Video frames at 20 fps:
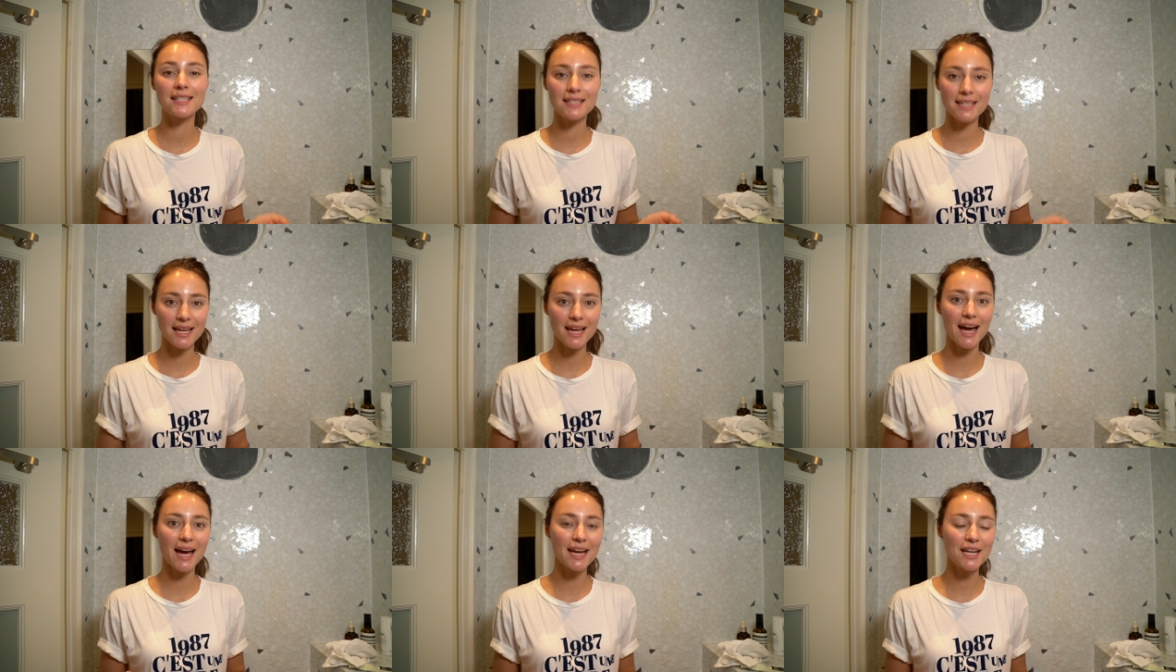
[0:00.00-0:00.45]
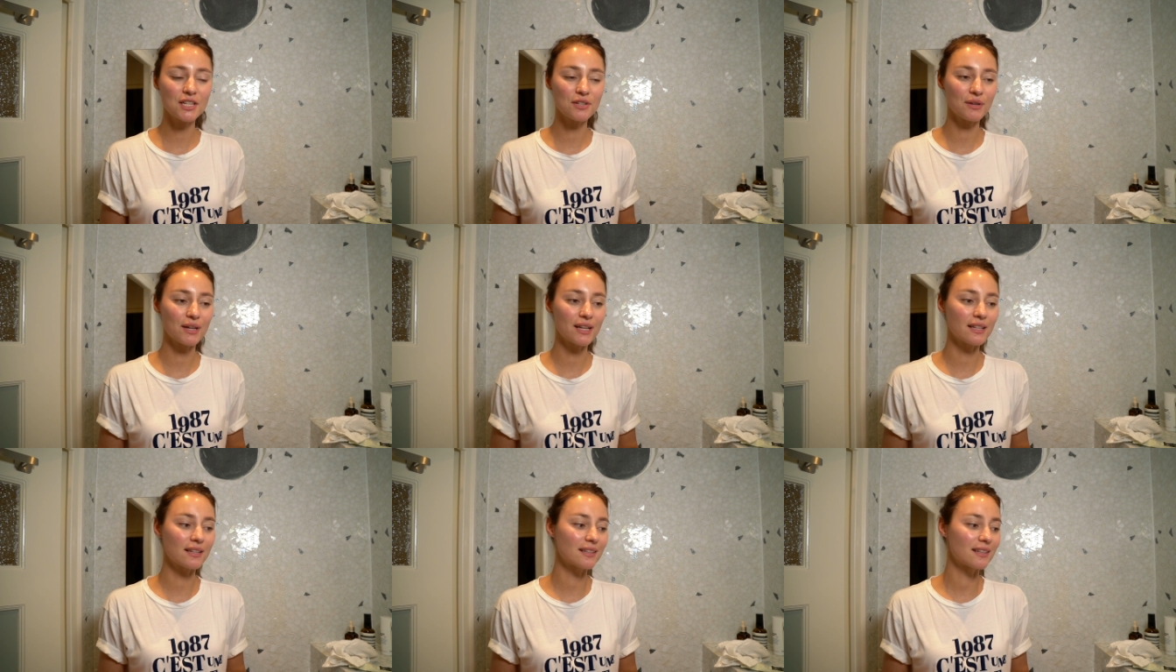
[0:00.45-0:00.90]
stay
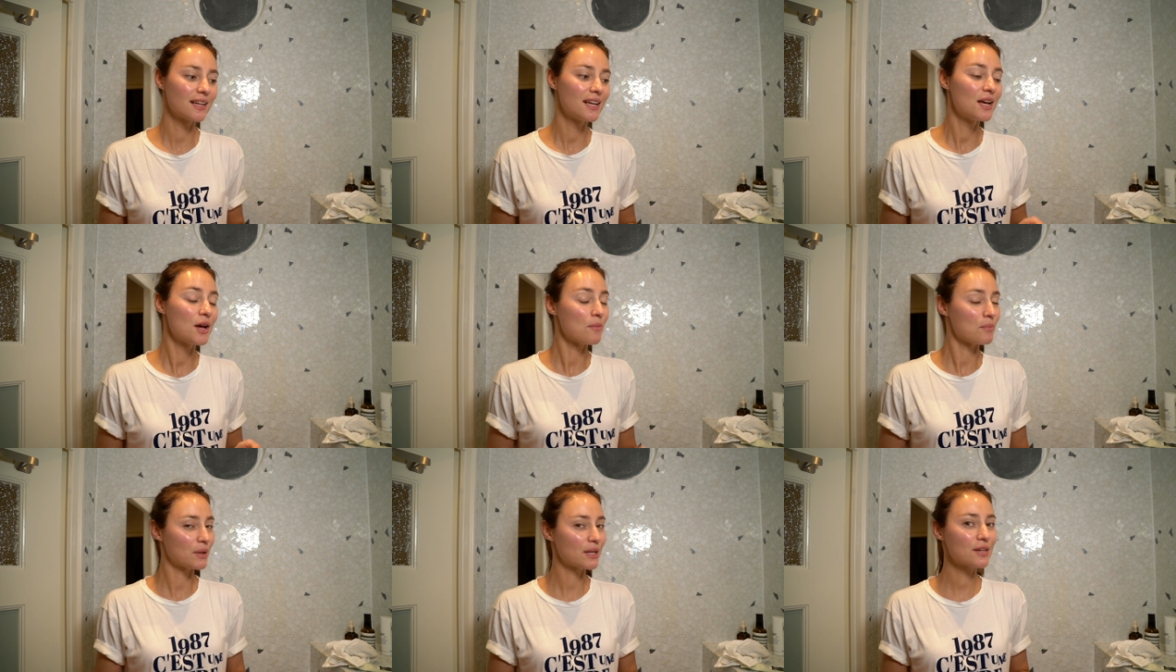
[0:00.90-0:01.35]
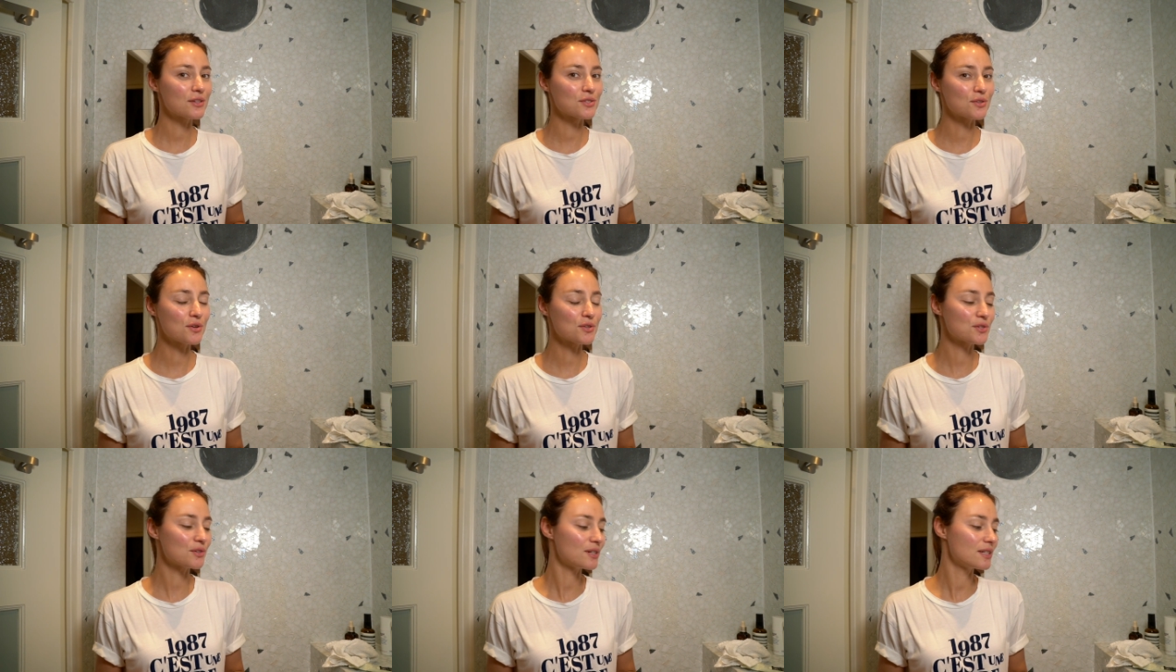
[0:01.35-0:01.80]
hydrated. But there's
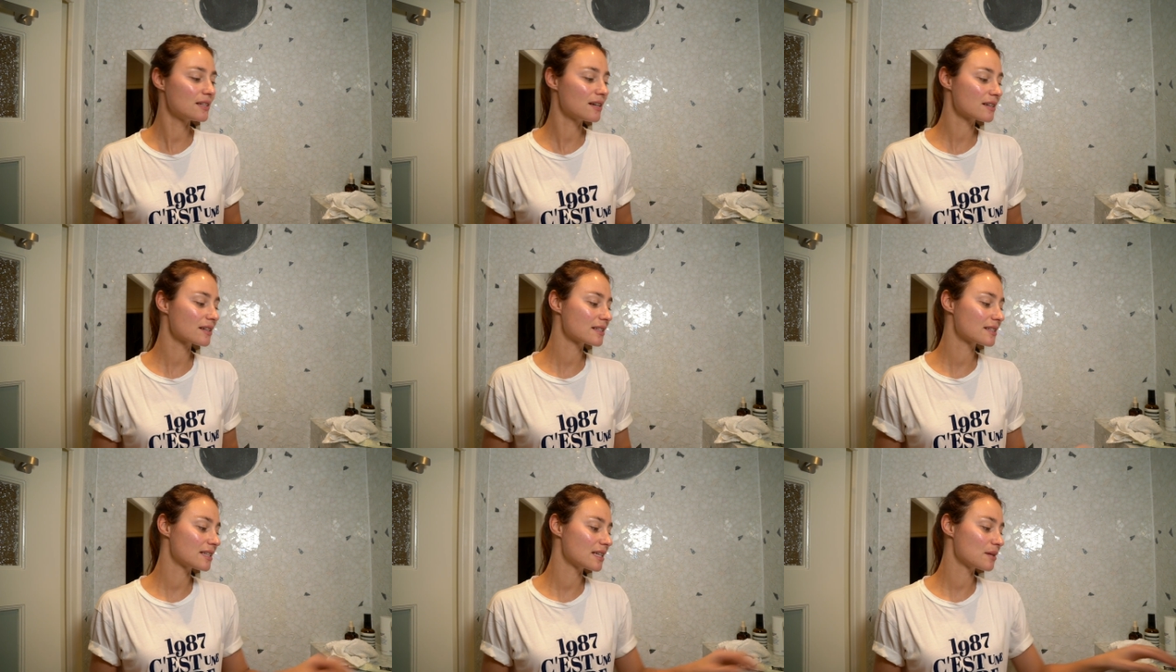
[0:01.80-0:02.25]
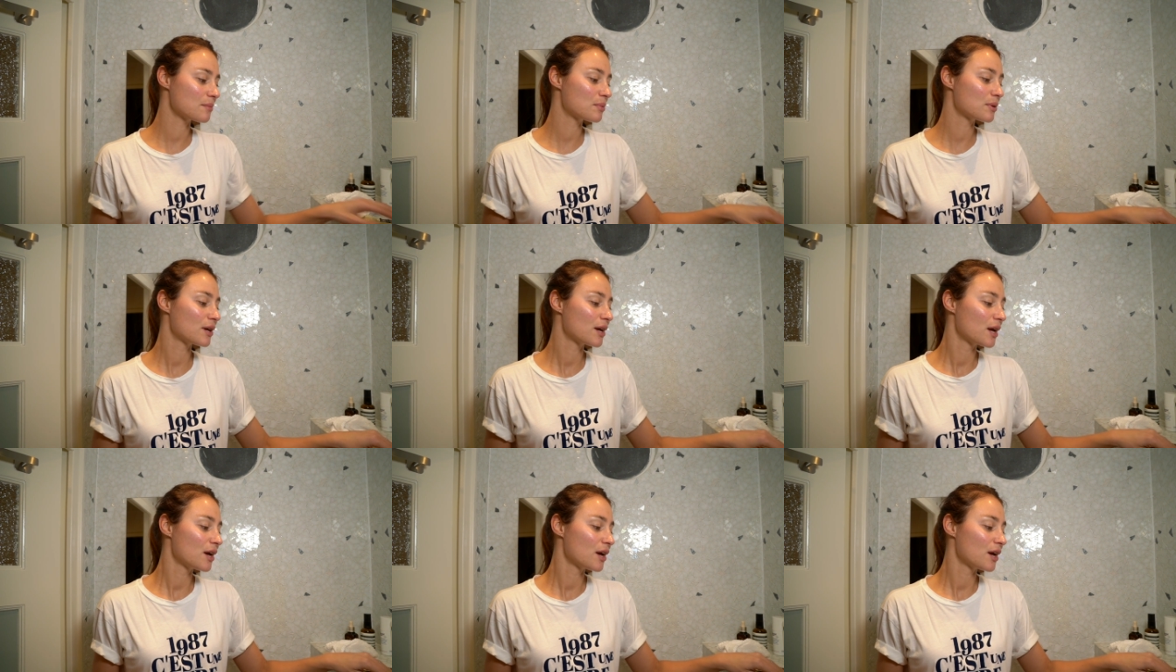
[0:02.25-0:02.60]
also another tip,